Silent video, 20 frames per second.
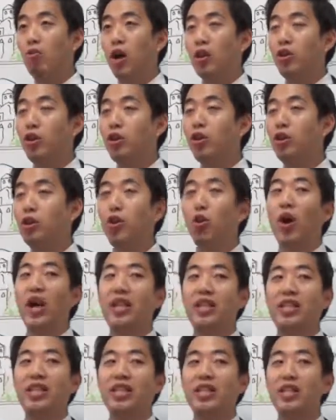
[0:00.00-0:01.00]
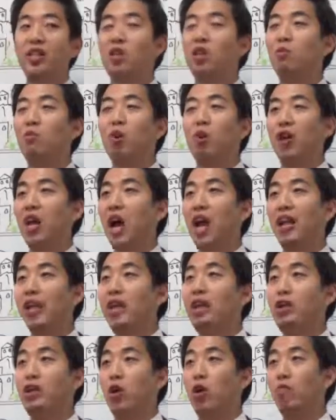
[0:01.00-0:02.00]
whether you join his system or
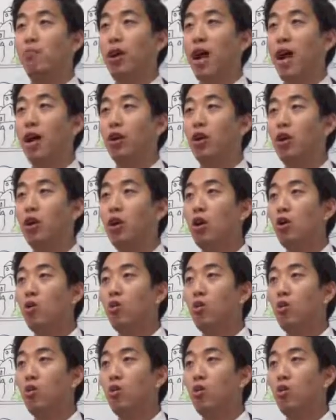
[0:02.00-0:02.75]
not, it don't matter.